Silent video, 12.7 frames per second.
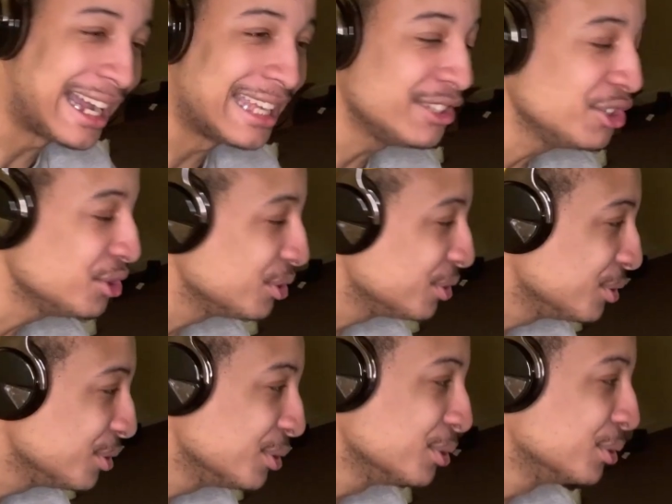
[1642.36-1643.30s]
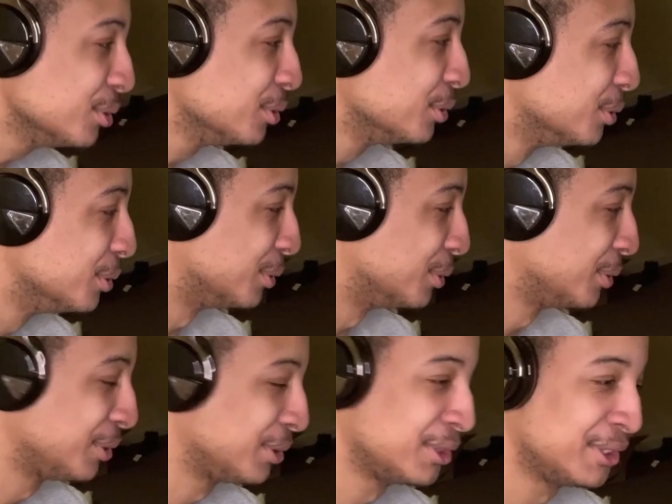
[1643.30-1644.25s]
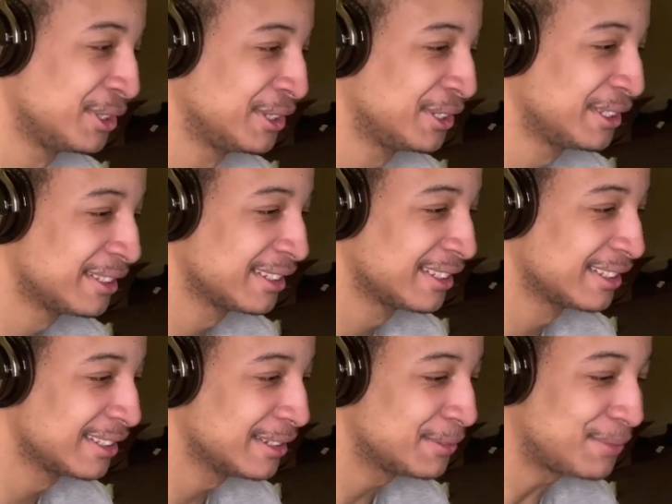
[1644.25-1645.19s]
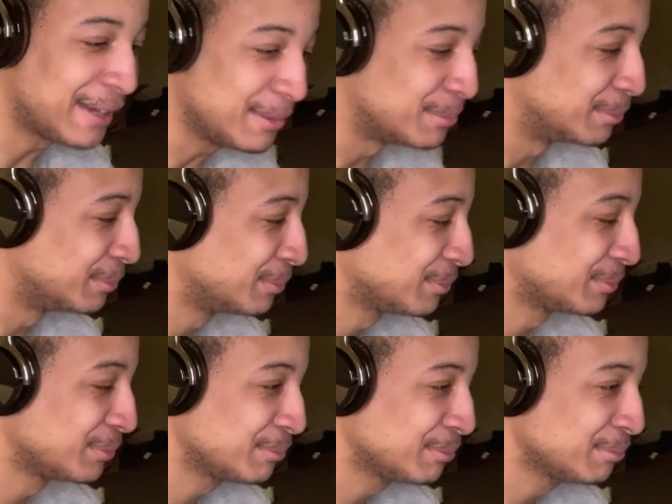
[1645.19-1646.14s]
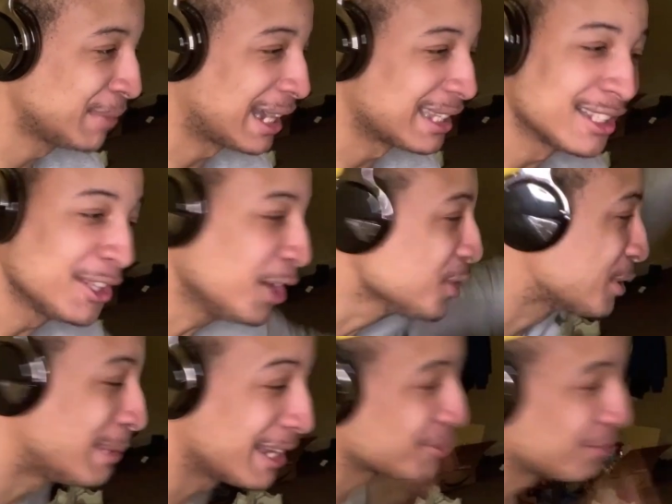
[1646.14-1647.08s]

I knew. Fam, I done 100